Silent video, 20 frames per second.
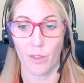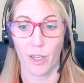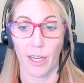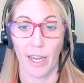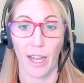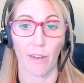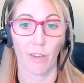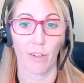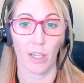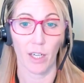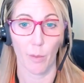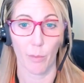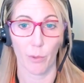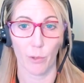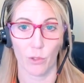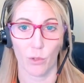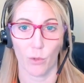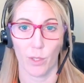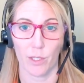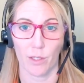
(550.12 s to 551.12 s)
they have a
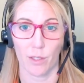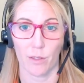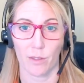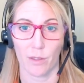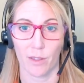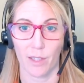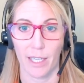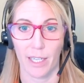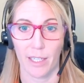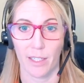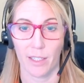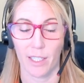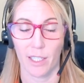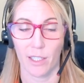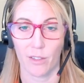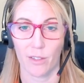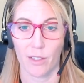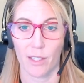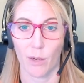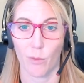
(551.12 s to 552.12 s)
couple choices. They could
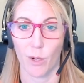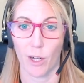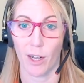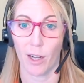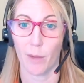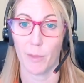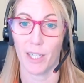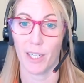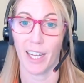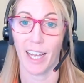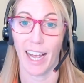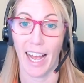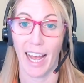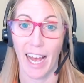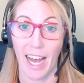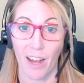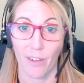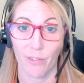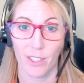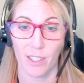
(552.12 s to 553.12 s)
either say, well, I'm going to
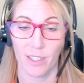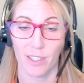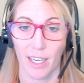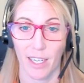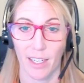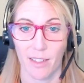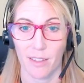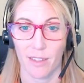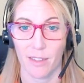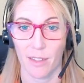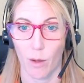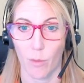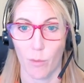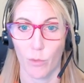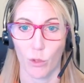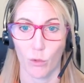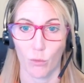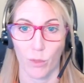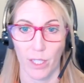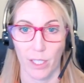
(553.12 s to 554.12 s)
have to take
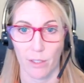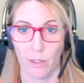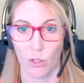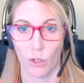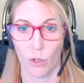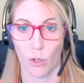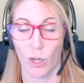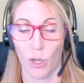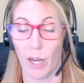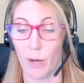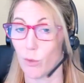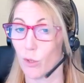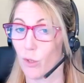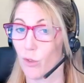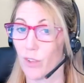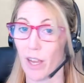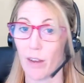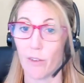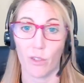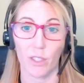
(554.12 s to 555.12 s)
some risk or I
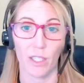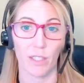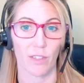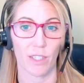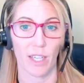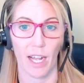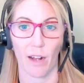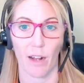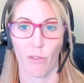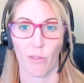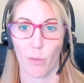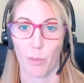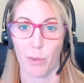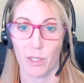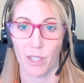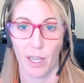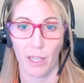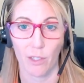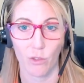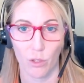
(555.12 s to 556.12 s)
will never even have the
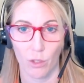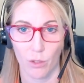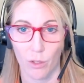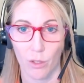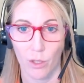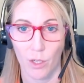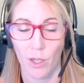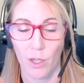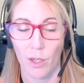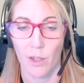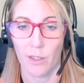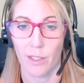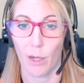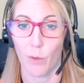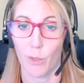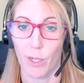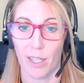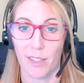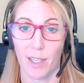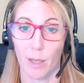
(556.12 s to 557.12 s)
potential.
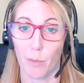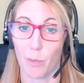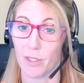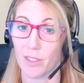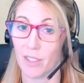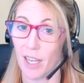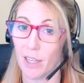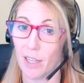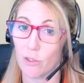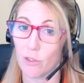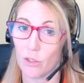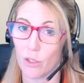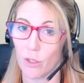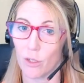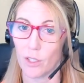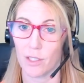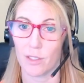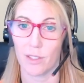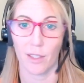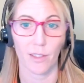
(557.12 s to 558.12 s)
Now, when I say
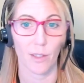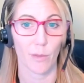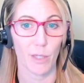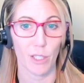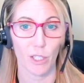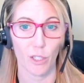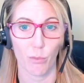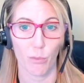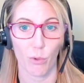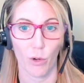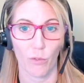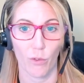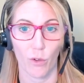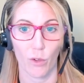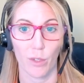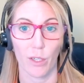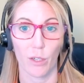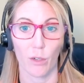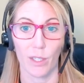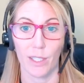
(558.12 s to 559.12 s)
potential, it doesn't mean your
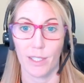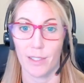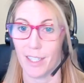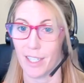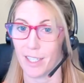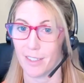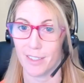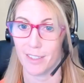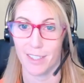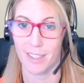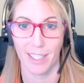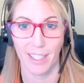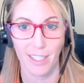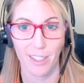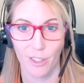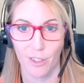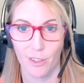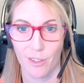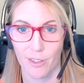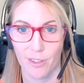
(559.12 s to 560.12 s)
portfolio is
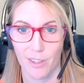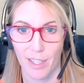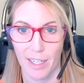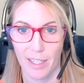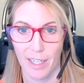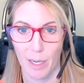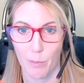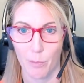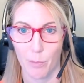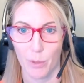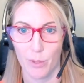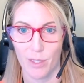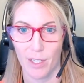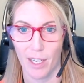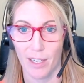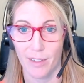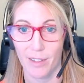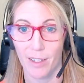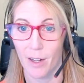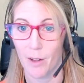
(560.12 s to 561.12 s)
guaranteed to earn that
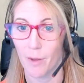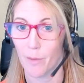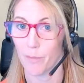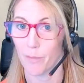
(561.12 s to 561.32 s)
8%.